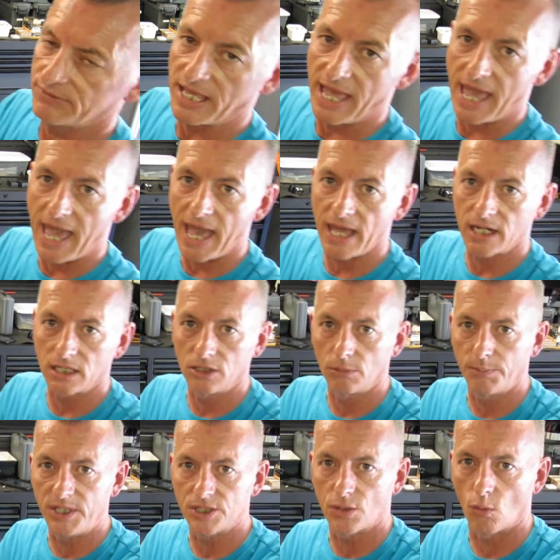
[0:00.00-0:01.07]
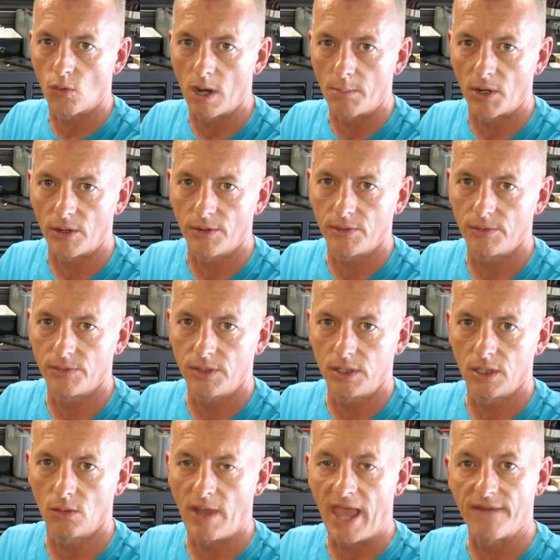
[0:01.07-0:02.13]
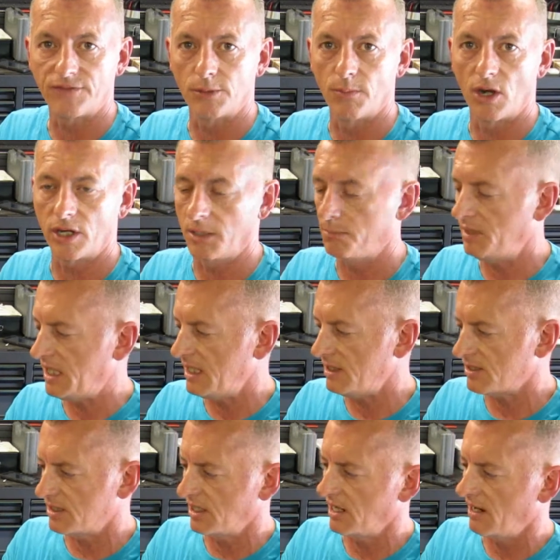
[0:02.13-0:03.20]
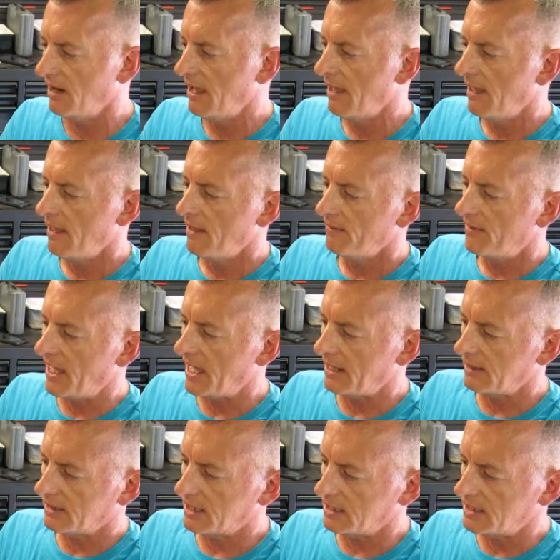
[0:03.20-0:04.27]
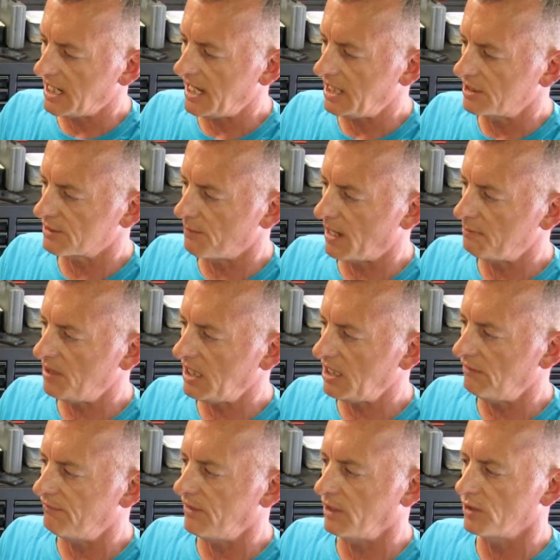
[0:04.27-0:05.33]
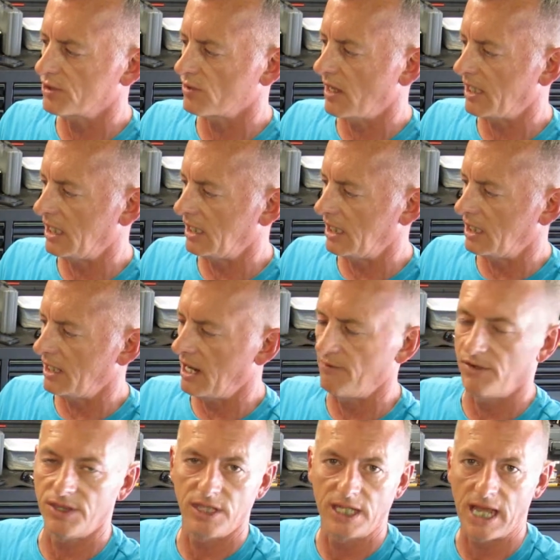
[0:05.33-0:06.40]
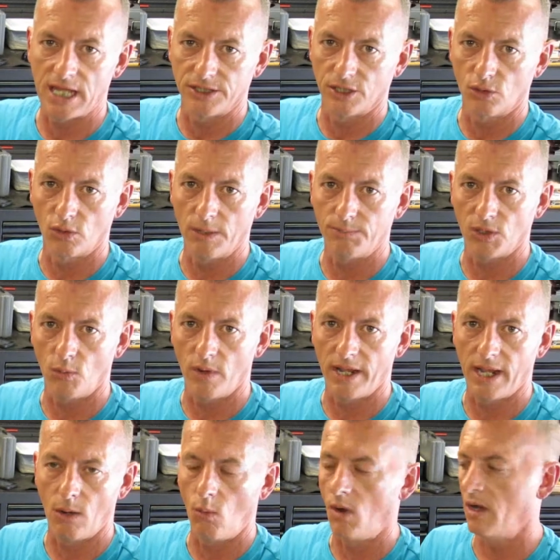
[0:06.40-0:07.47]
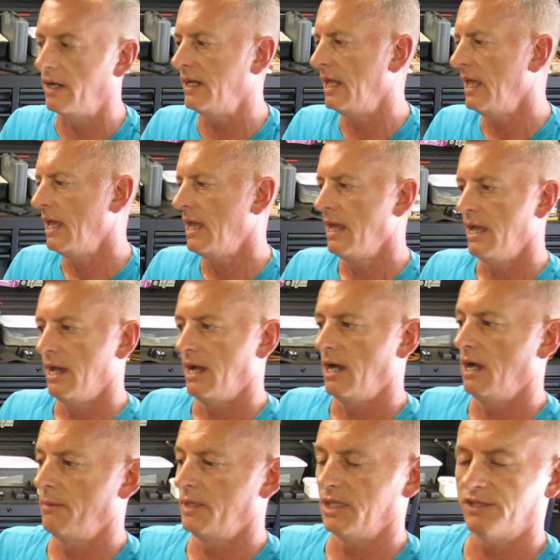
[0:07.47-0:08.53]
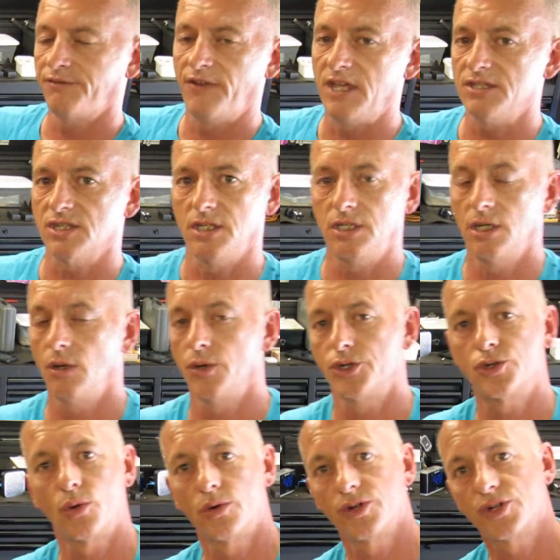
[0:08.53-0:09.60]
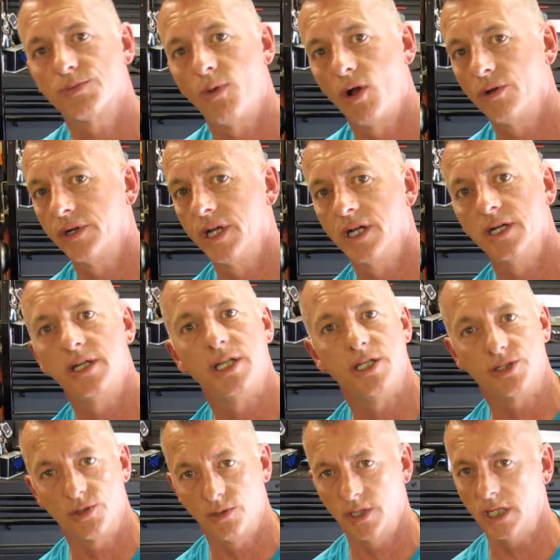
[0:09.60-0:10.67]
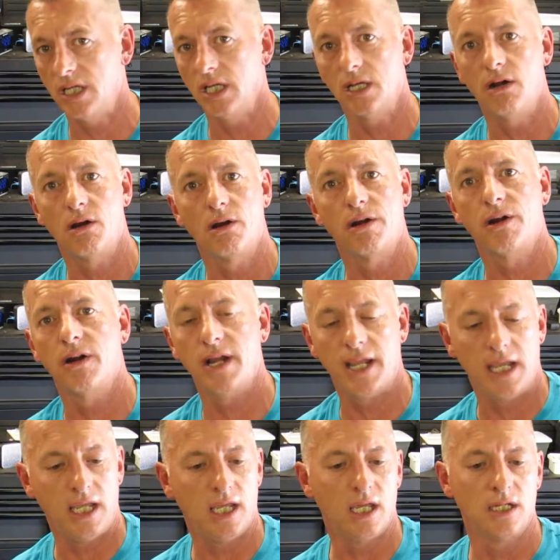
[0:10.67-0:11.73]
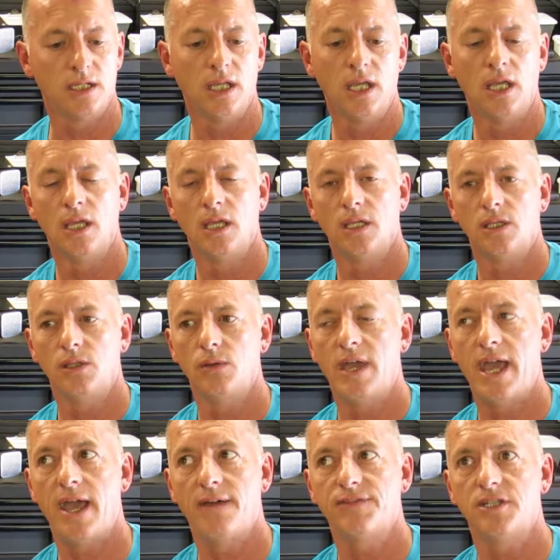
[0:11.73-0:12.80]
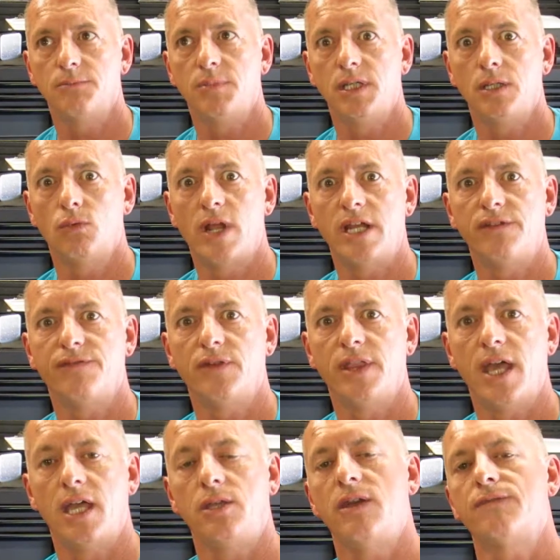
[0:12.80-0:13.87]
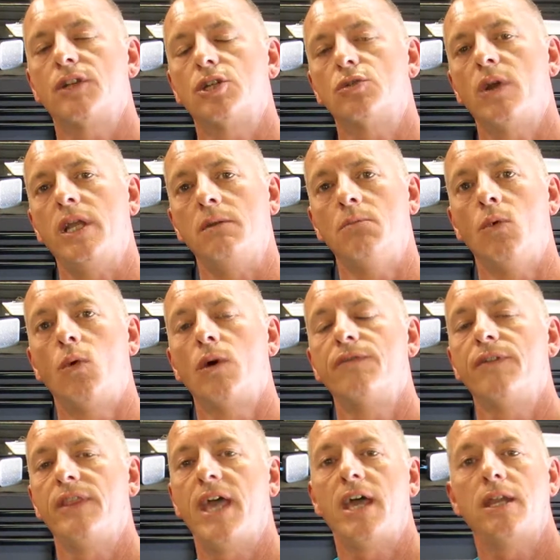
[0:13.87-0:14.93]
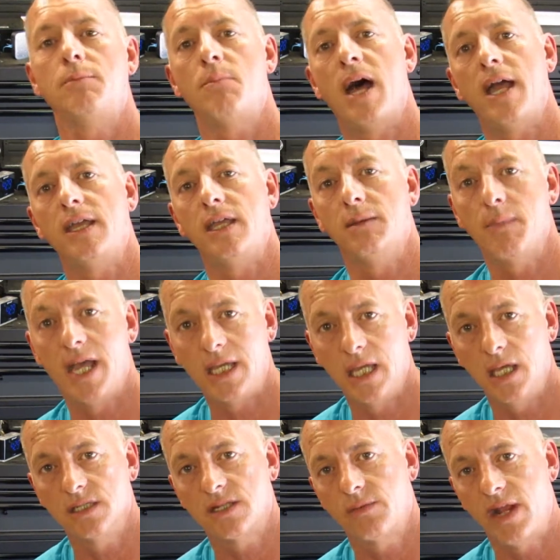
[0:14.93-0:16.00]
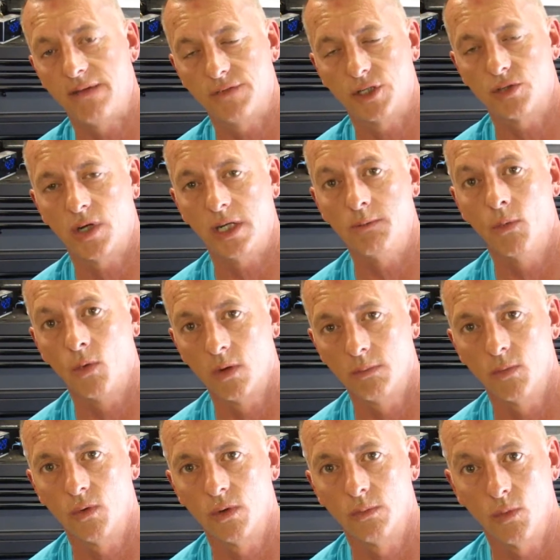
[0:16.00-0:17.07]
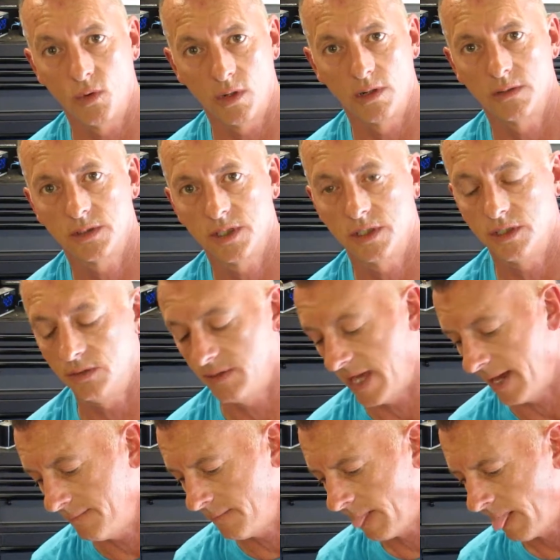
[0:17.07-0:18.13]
to add a little piece of rubber, aftermarket piece there that contains my pinky finger so I can get everything on the grip the way I want. And let's face it, a shorter, smaller gun is going to kick harder, and you have to be ready for that. You have to train more for that. In my case, I would have to train more and more and more to do that.